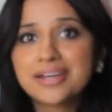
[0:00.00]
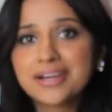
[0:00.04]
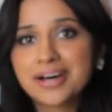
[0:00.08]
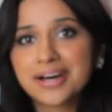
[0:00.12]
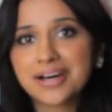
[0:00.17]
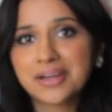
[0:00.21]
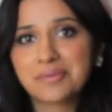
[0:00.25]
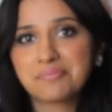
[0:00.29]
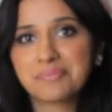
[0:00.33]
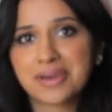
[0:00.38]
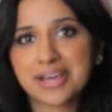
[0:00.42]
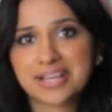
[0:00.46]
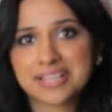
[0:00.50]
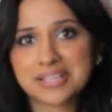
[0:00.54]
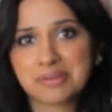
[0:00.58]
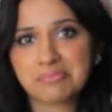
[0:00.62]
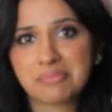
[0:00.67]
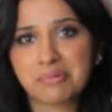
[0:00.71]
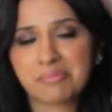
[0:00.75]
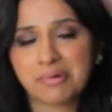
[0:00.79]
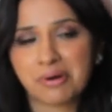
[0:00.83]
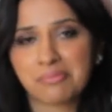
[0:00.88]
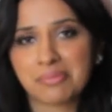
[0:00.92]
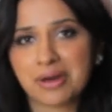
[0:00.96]
not make
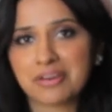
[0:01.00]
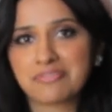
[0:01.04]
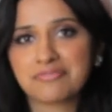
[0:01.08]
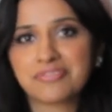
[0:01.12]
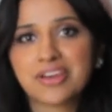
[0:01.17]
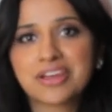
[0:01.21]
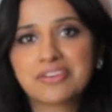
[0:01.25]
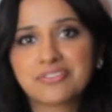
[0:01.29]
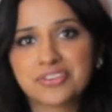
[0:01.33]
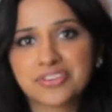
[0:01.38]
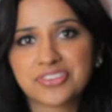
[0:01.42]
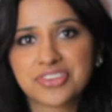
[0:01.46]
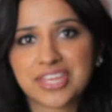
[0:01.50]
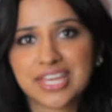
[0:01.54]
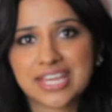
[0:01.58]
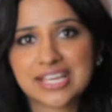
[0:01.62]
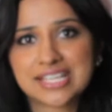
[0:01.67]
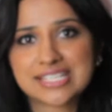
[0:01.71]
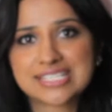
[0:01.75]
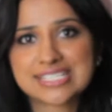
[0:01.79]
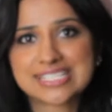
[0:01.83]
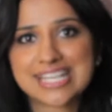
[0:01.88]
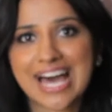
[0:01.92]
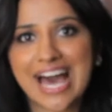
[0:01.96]
them about my favorite
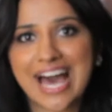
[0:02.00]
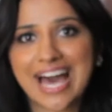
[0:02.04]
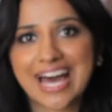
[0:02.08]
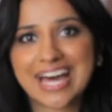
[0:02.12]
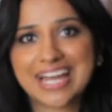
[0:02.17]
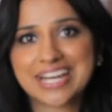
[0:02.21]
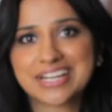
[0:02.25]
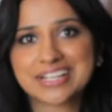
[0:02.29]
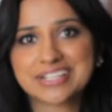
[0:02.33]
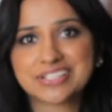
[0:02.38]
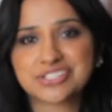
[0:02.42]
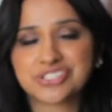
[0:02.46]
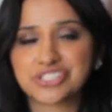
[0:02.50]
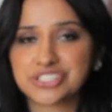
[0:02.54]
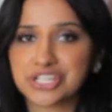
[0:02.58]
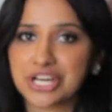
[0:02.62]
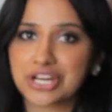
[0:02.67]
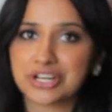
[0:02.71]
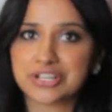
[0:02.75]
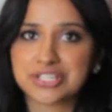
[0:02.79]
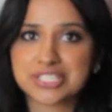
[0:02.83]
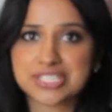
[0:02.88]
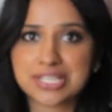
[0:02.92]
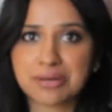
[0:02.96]
things and
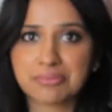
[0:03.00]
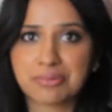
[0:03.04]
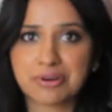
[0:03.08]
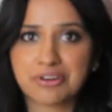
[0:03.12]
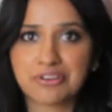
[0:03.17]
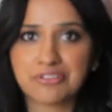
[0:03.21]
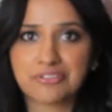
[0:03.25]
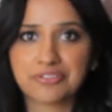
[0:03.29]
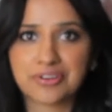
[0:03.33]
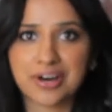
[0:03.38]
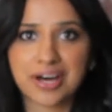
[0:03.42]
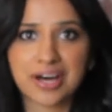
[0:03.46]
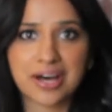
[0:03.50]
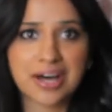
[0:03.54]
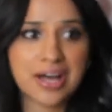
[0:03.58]
share some of